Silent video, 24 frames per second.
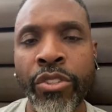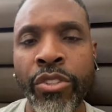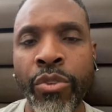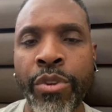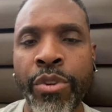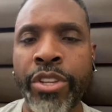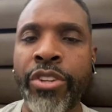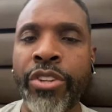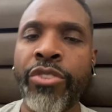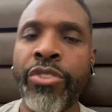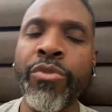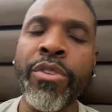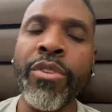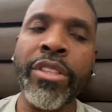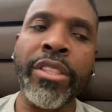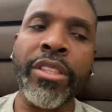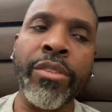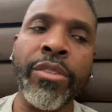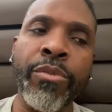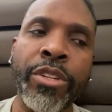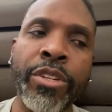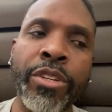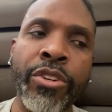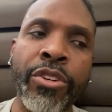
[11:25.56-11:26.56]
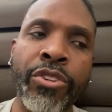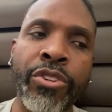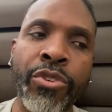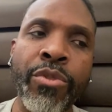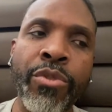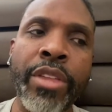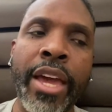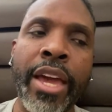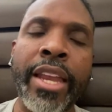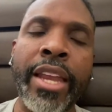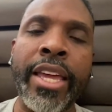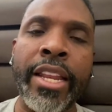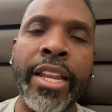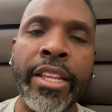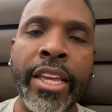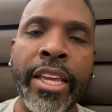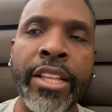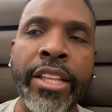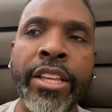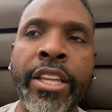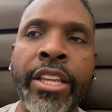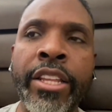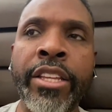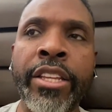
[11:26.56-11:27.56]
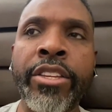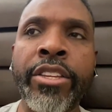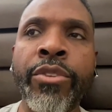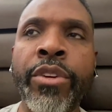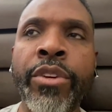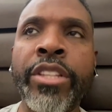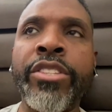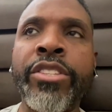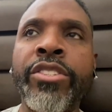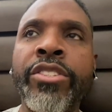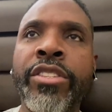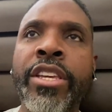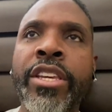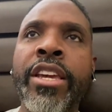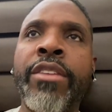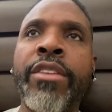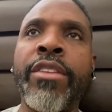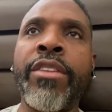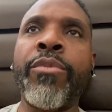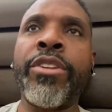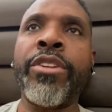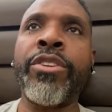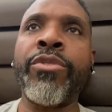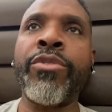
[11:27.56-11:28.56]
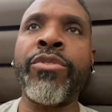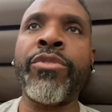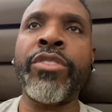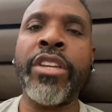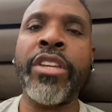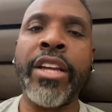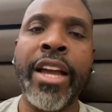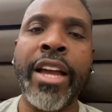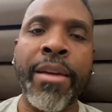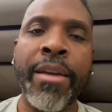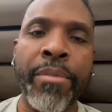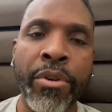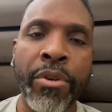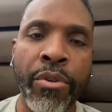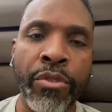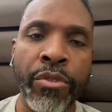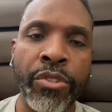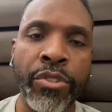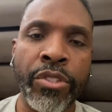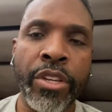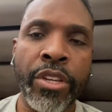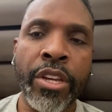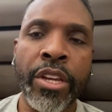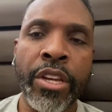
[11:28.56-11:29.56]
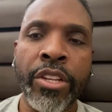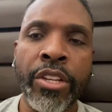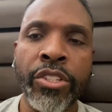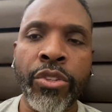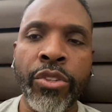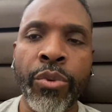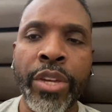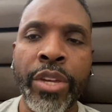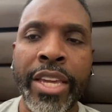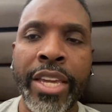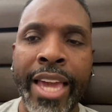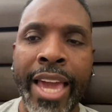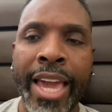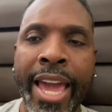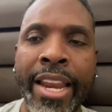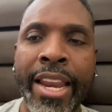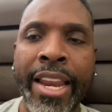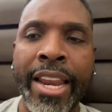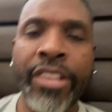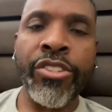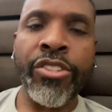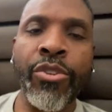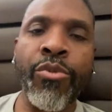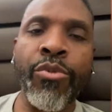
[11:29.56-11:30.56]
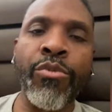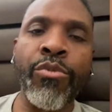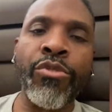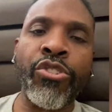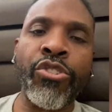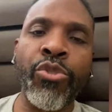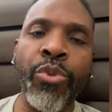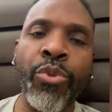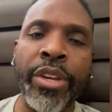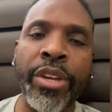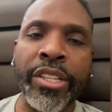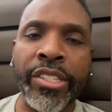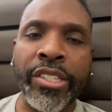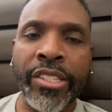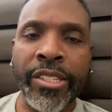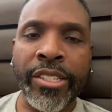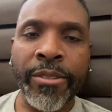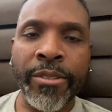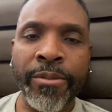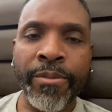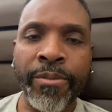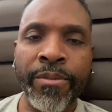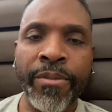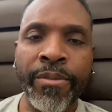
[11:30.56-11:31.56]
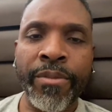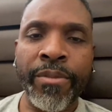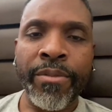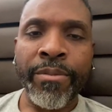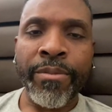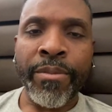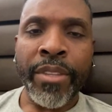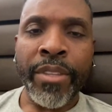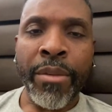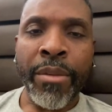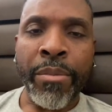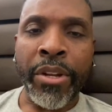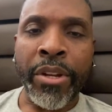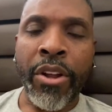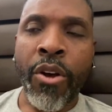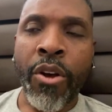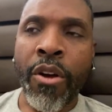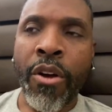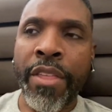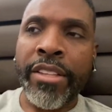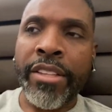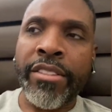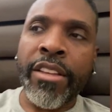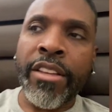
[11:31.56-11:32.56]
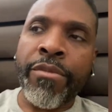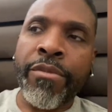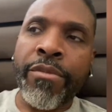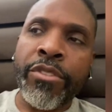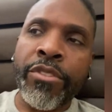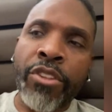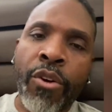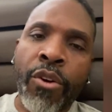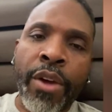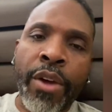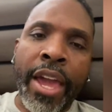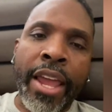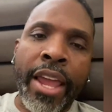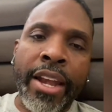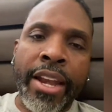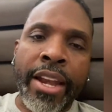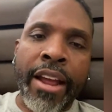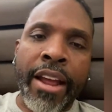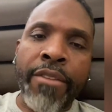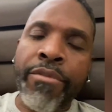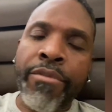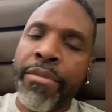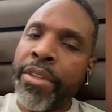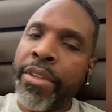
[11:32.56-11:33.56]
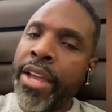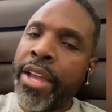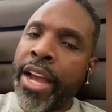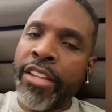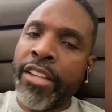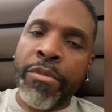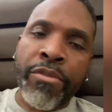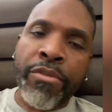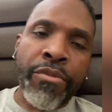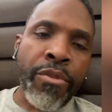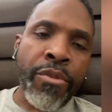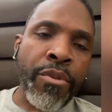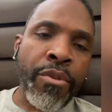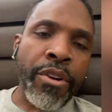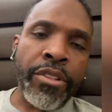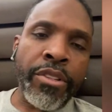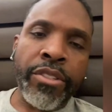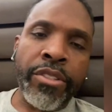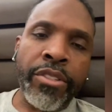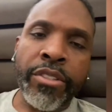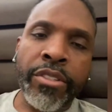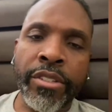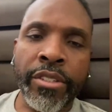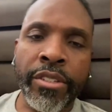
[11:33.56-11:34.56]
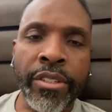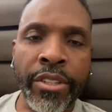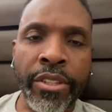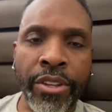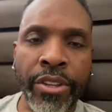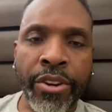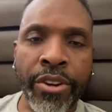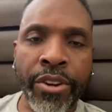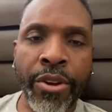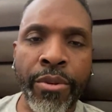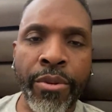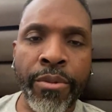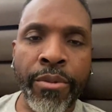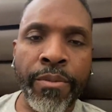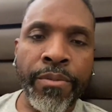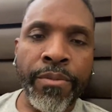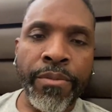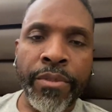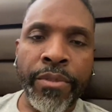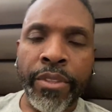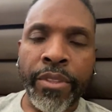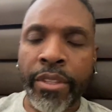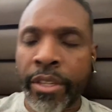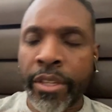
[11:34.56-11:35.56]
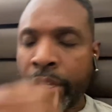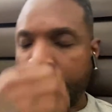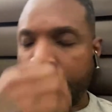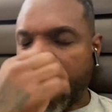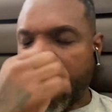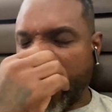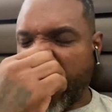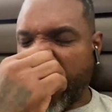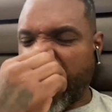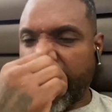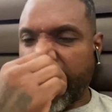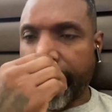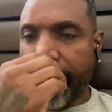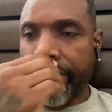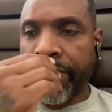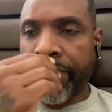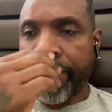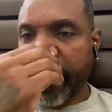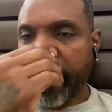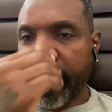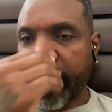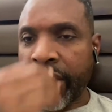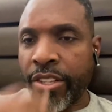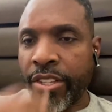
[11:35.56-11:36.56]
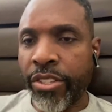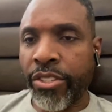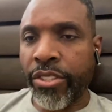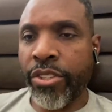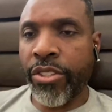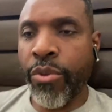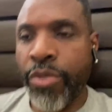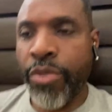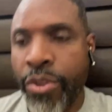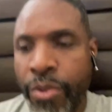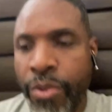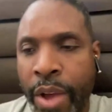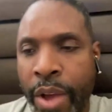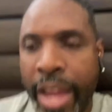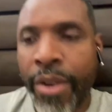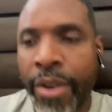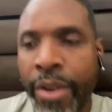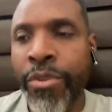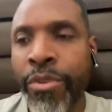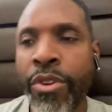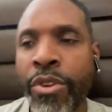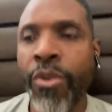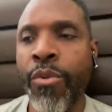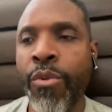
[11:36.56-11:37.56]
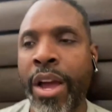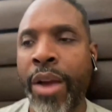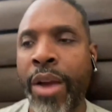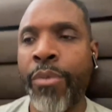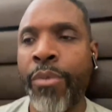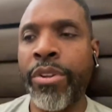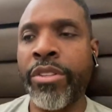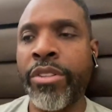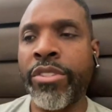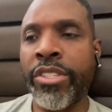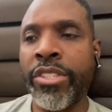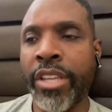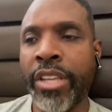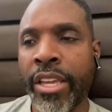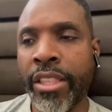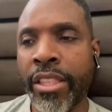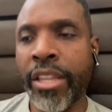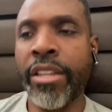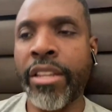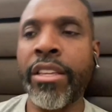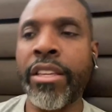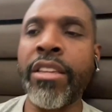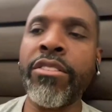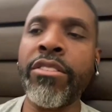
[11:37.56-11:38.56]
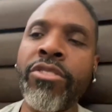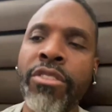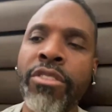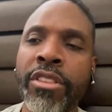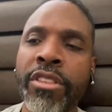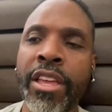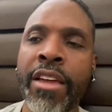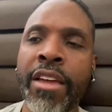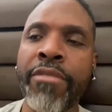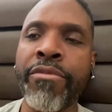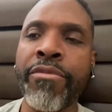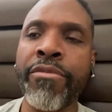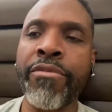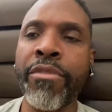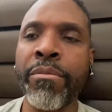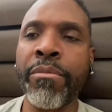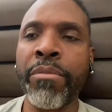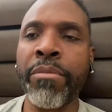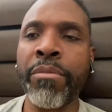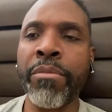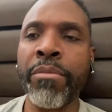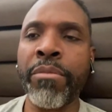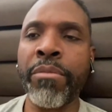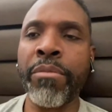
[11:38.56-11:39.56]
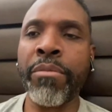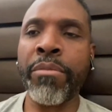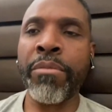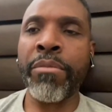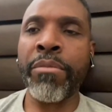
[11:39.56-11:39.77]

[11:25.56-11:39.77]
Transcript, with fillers: So when you do it, when you do that, it, it, it you could see it when you see a guy post. So he had his own twist, but all that stuff was all handed down from the guys before us. You know. Mm-hmm. Um, so you know, I don't know. I wouldn't say that he took that from